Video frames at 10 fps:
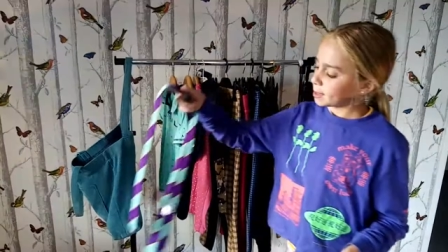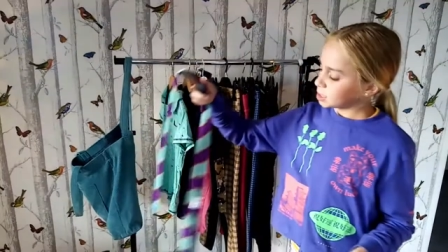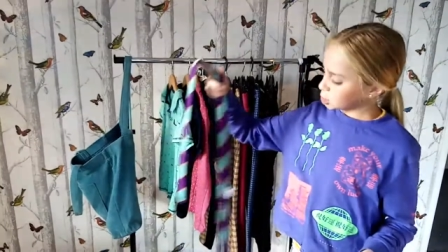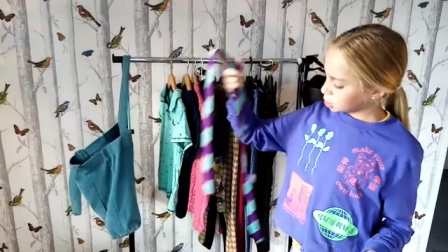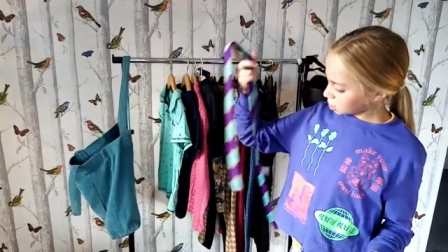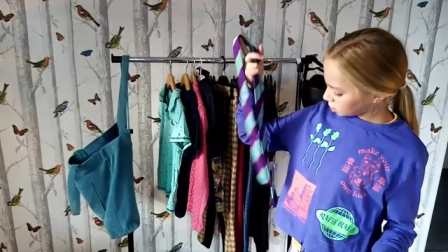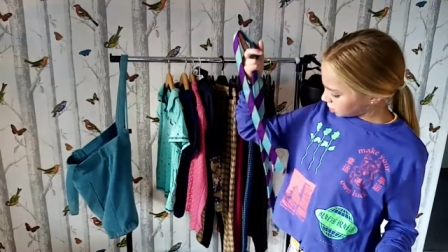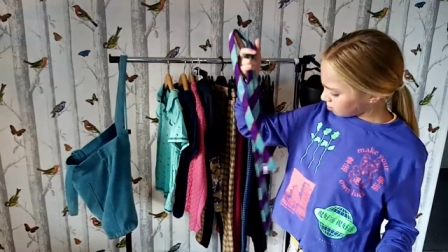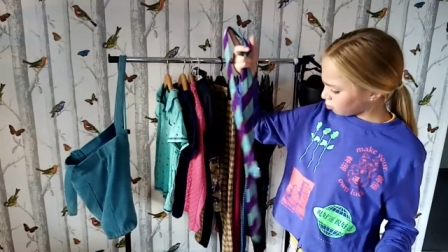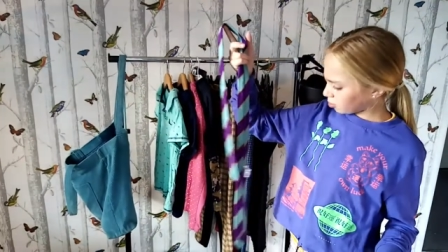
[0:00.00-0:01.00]
this is just a
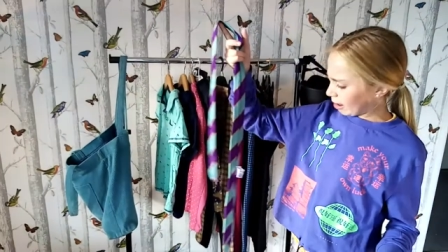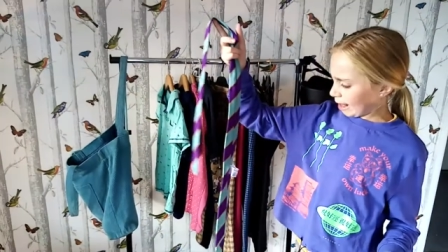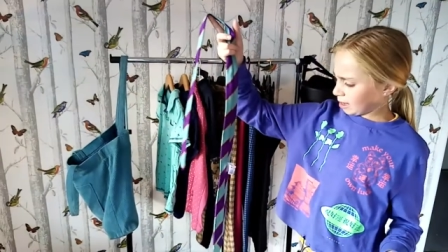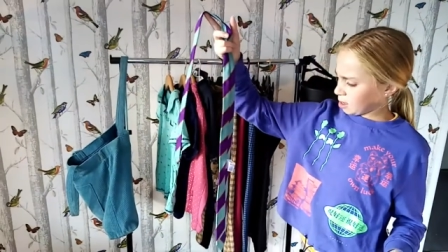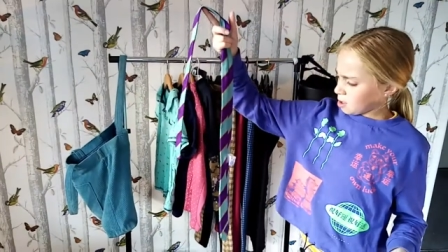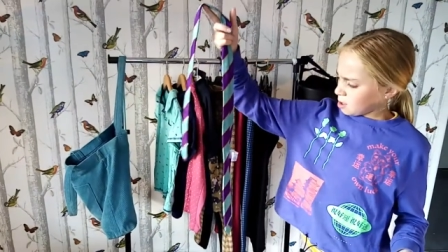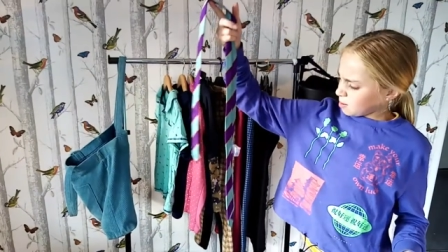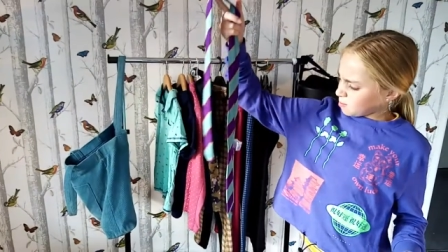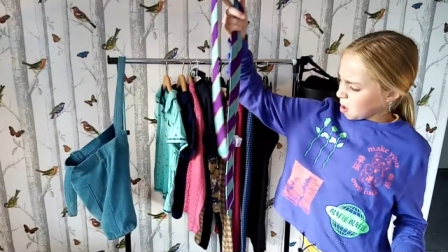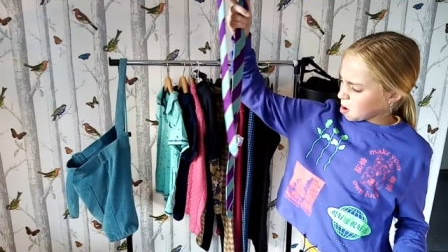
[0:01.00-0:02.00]
simple like
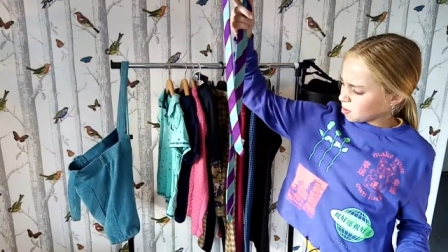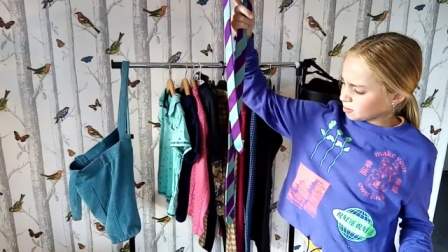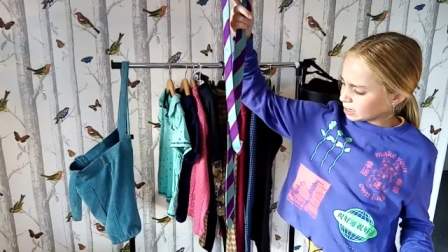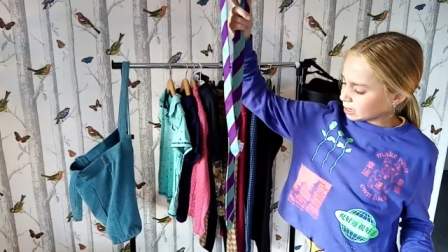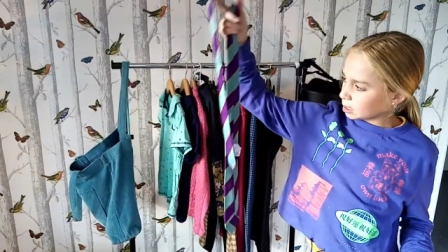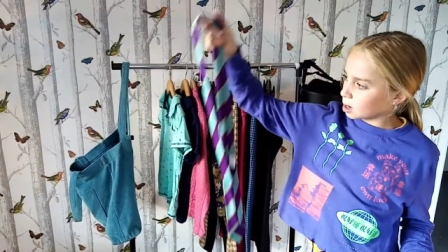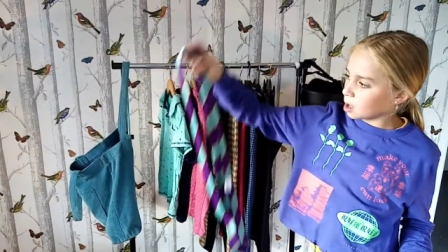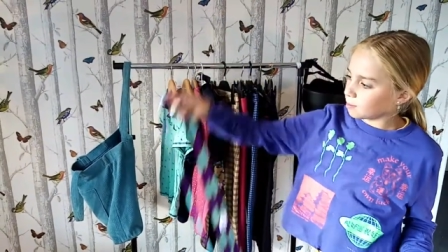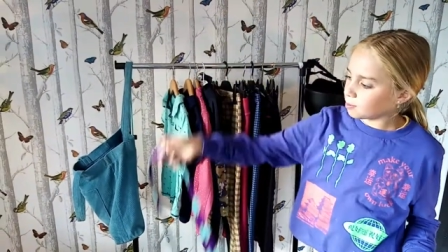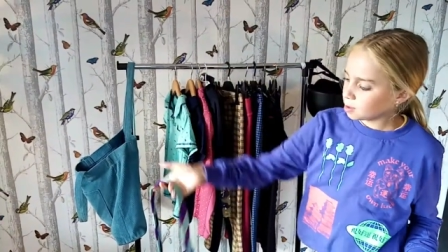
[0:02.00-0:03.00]
pony club